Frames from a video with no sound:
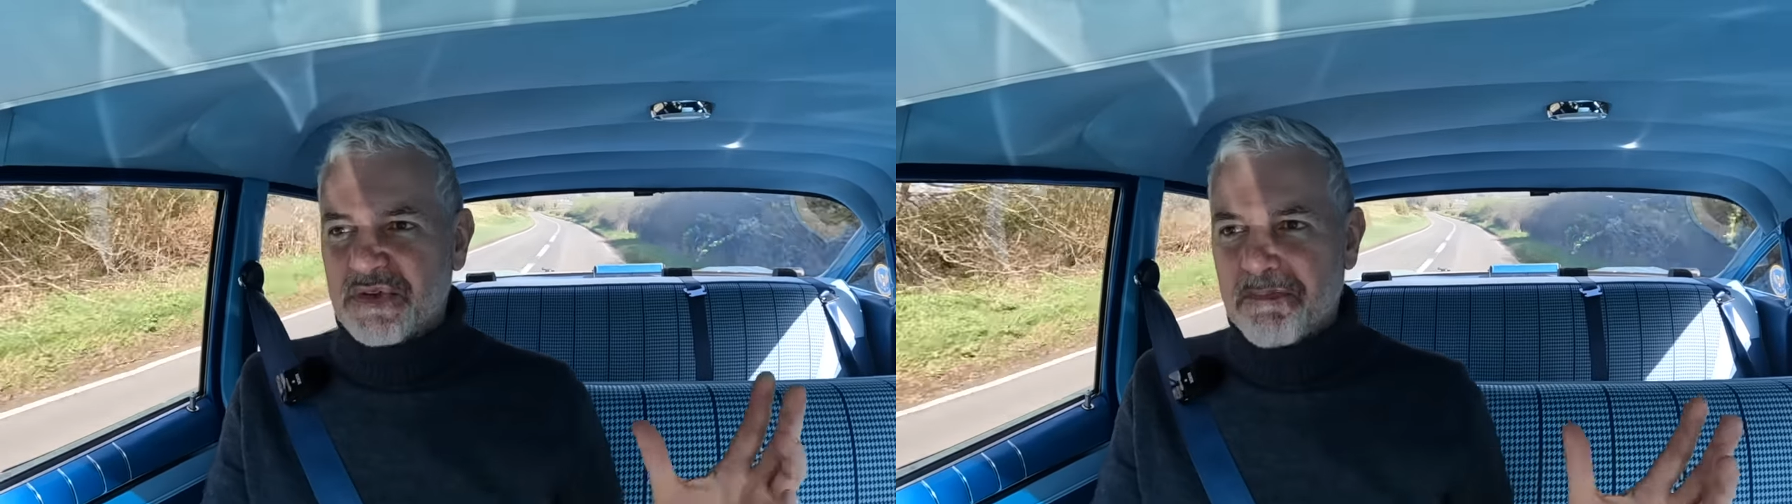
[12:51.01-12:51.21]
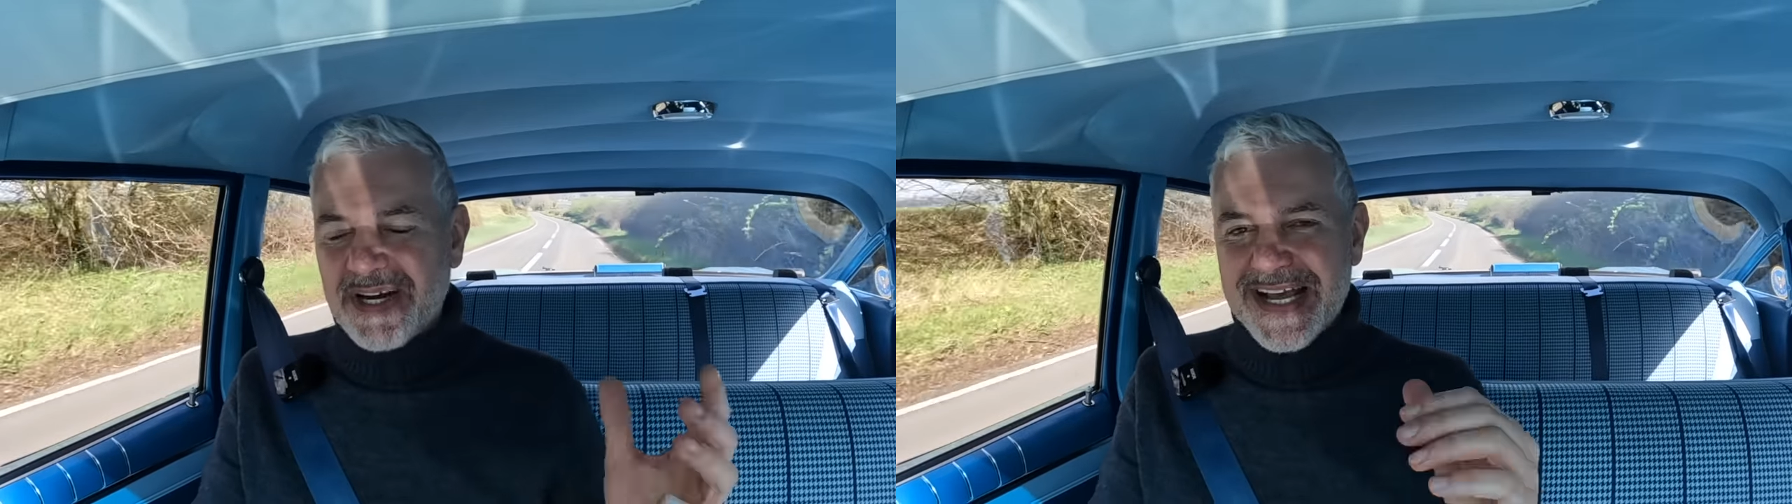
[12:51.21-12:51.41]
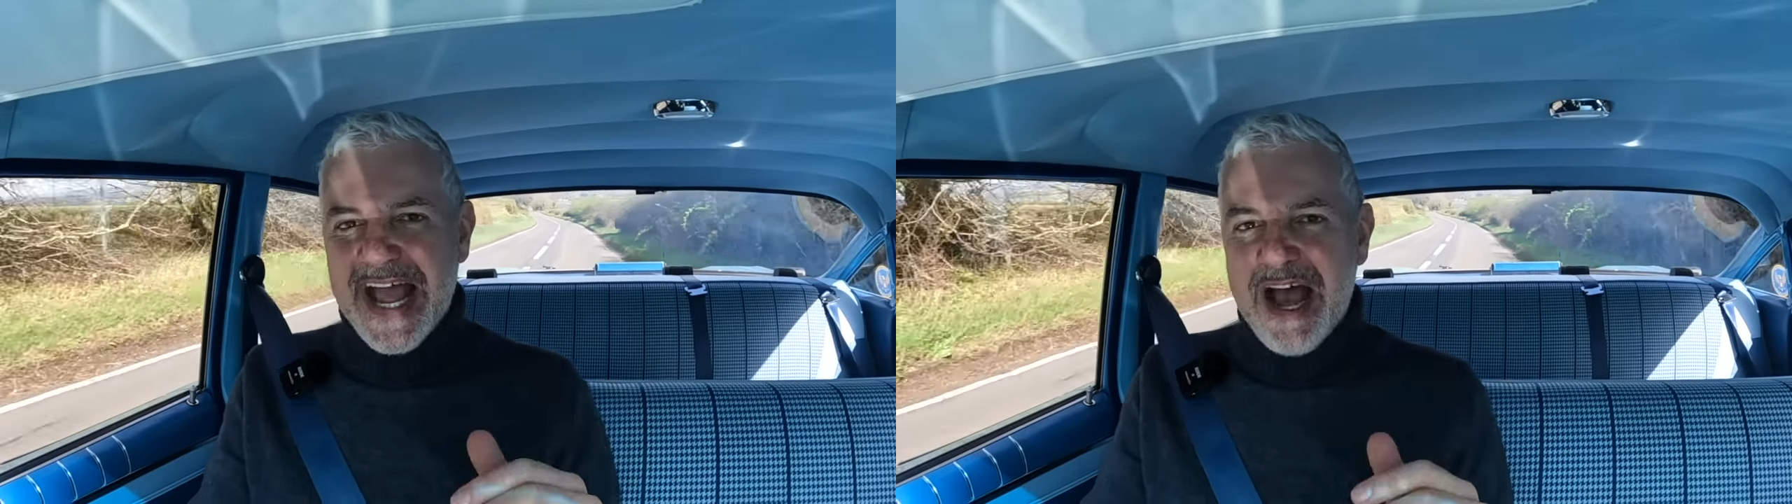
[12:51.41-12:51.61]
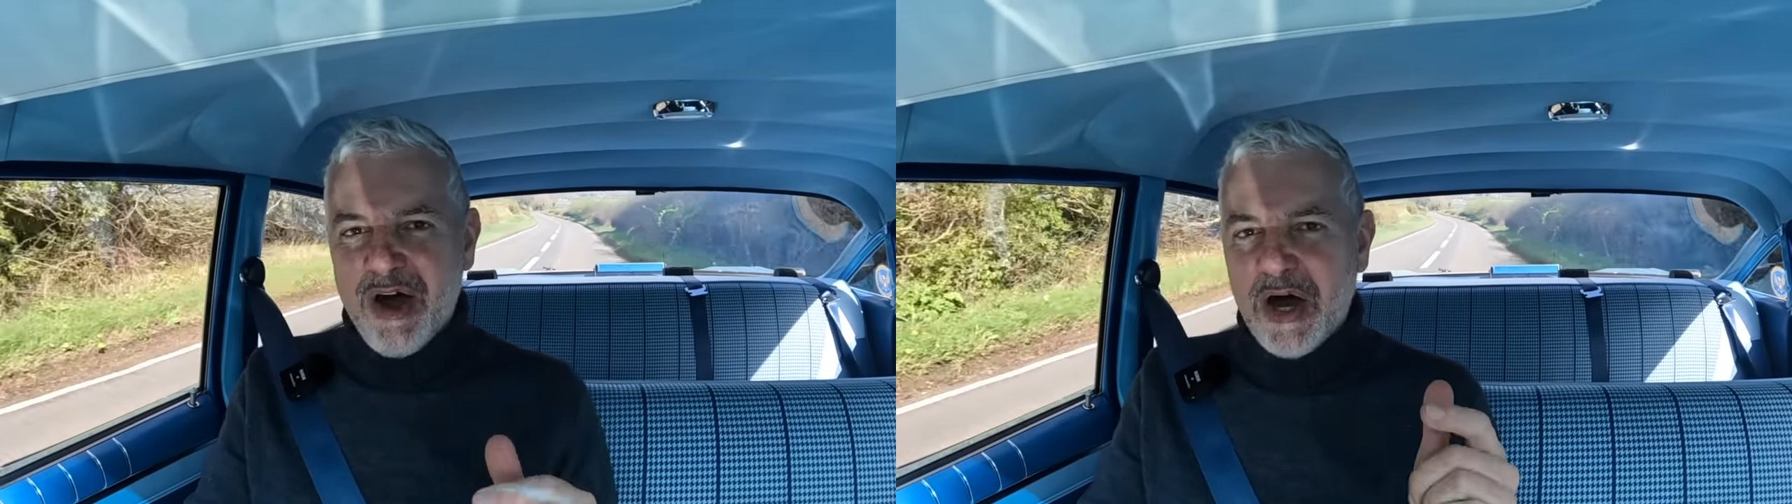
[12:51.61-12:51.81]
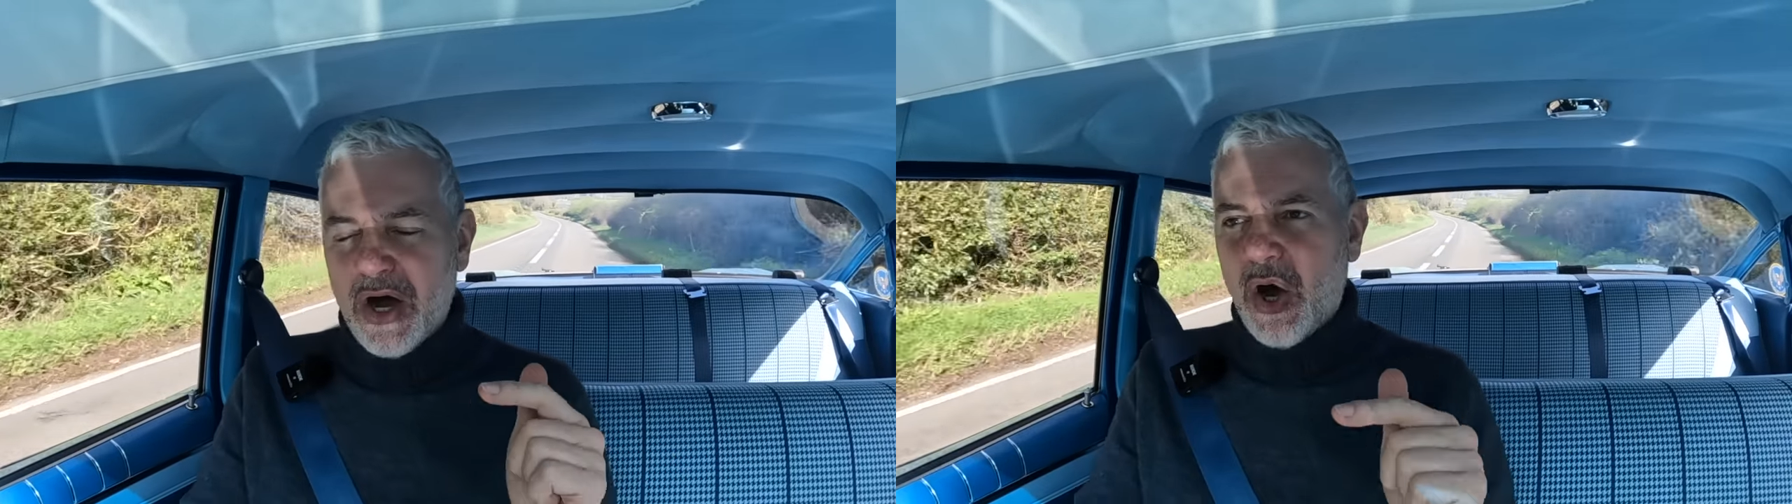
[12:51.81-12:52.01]
pulling
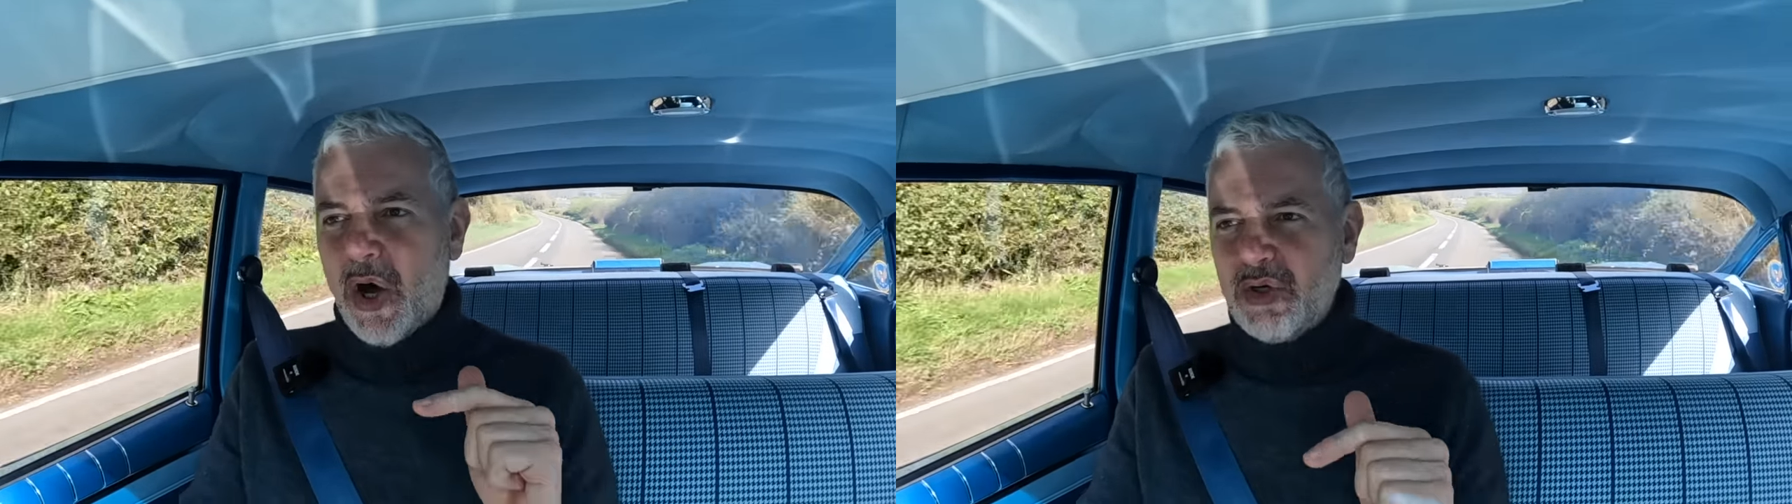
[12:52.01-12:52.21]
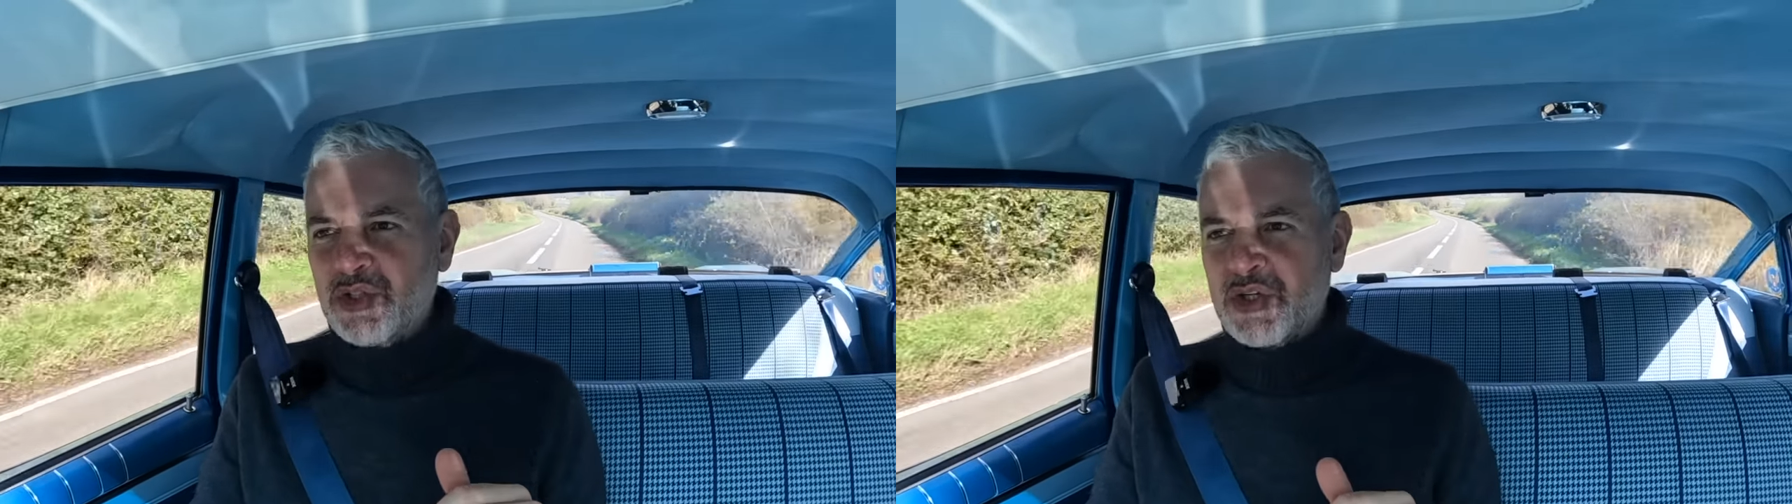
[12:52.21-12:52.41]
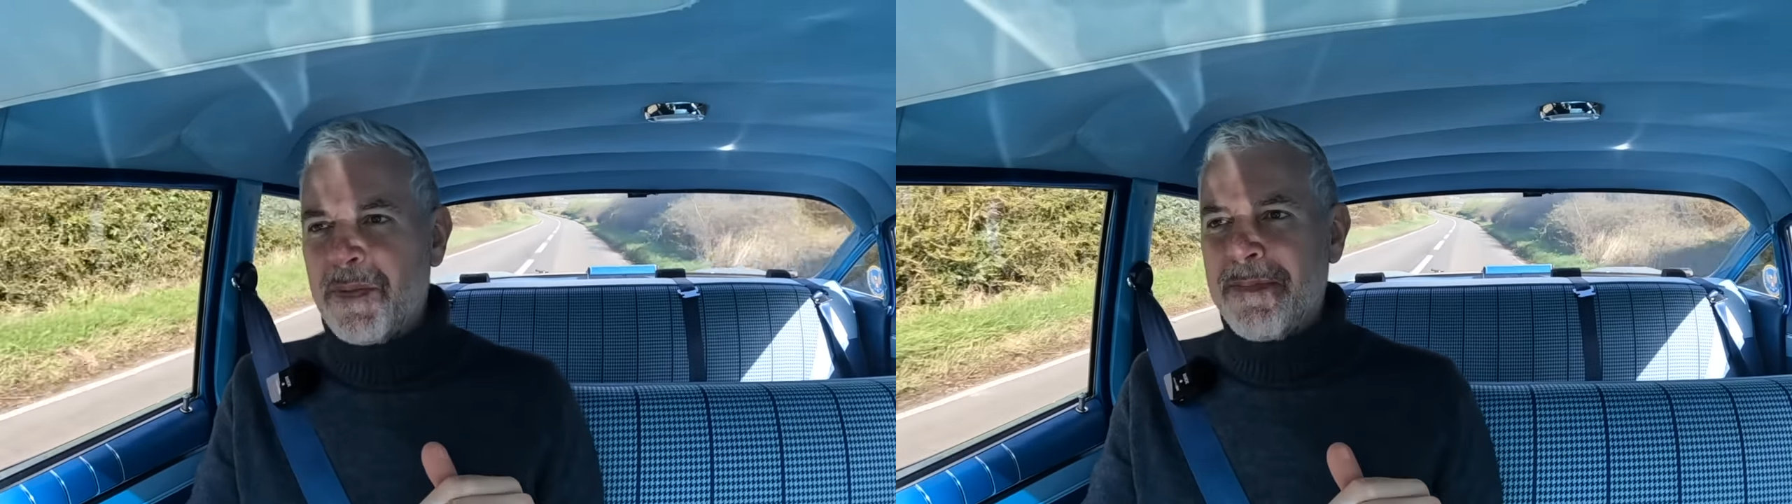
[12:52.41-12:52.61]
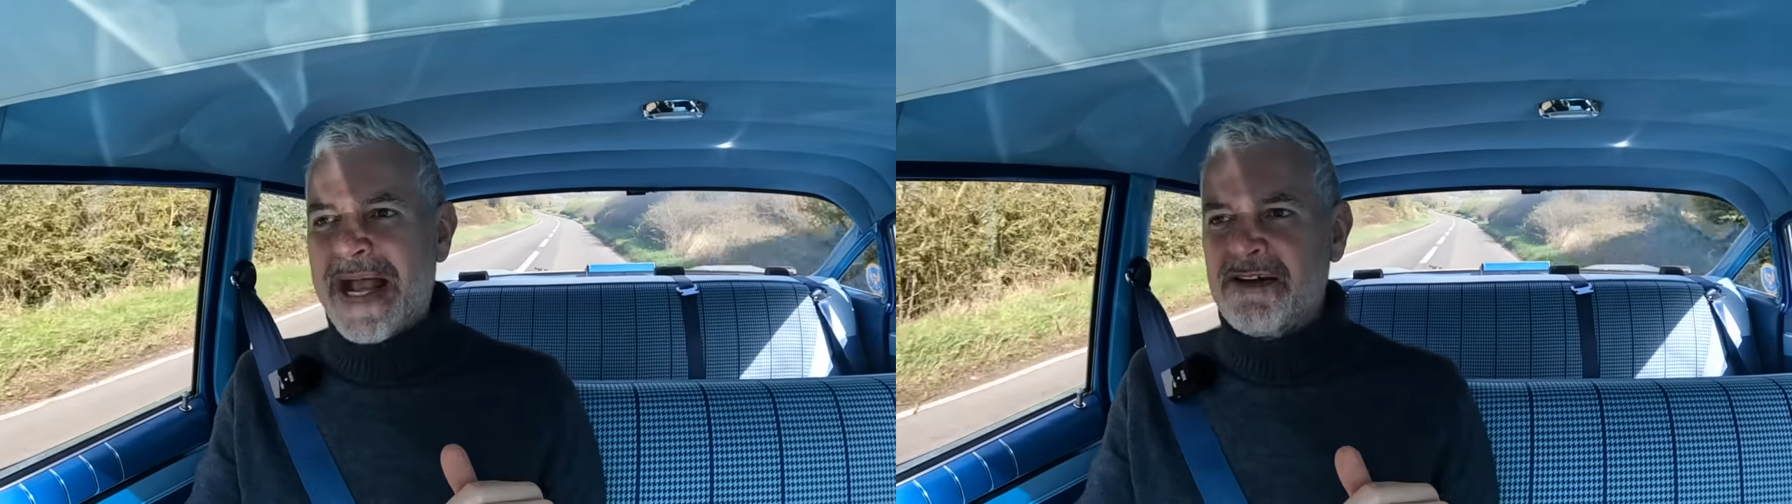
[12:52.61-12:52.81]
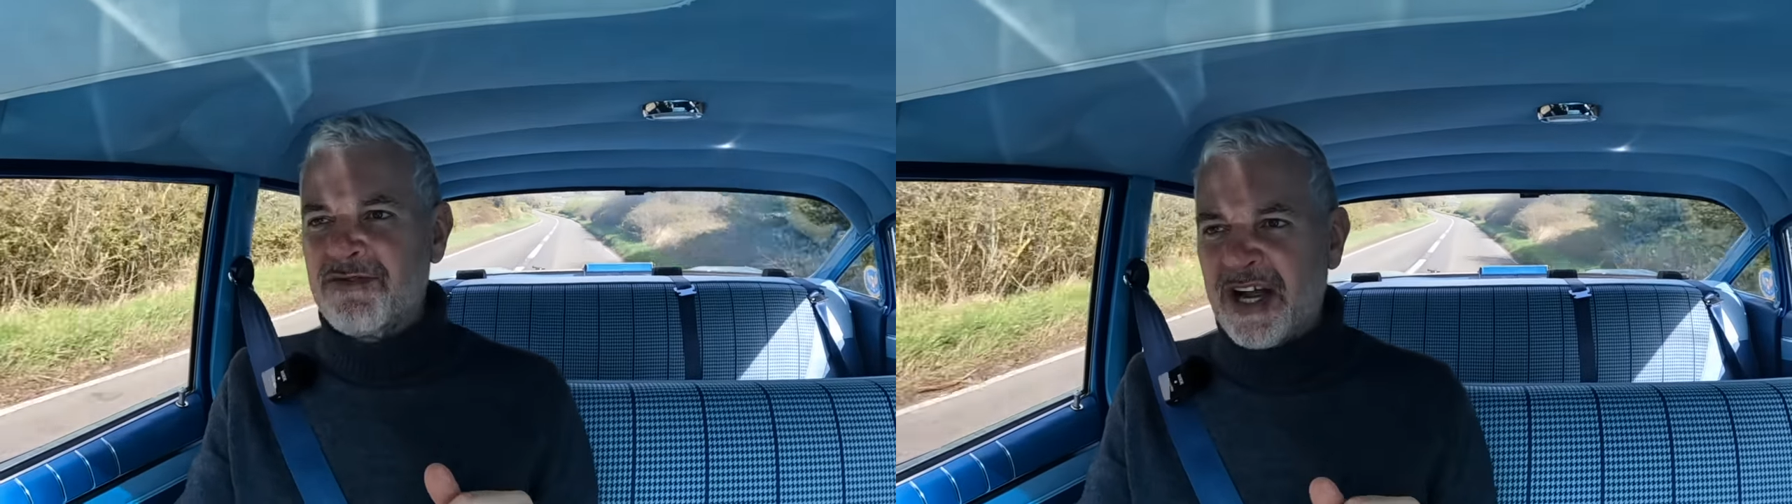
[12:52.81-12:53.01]
out onto a
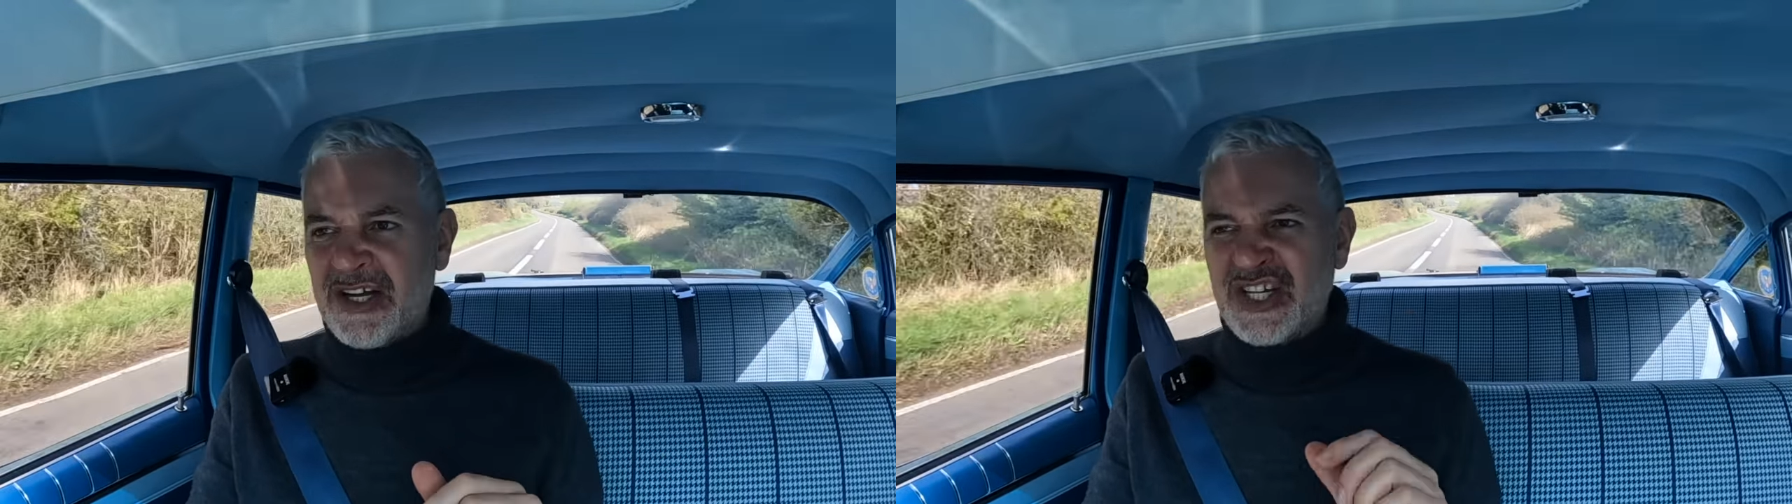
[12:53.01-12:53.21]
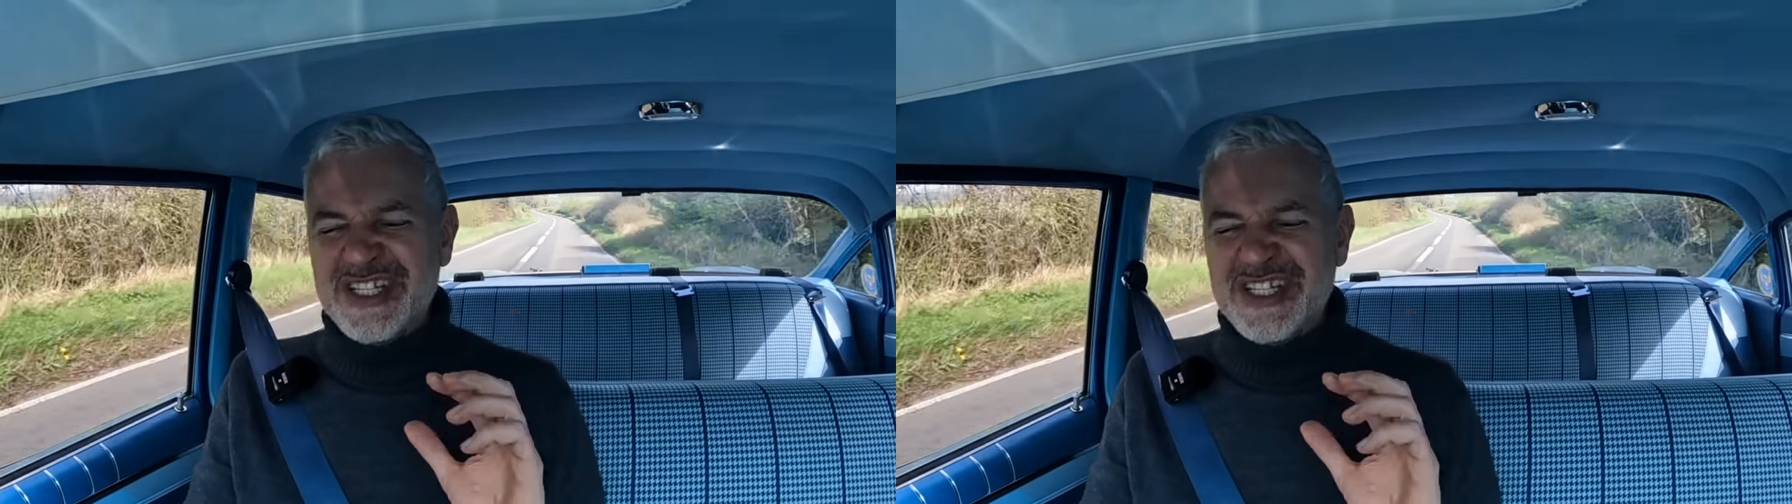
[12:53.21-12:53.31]
main road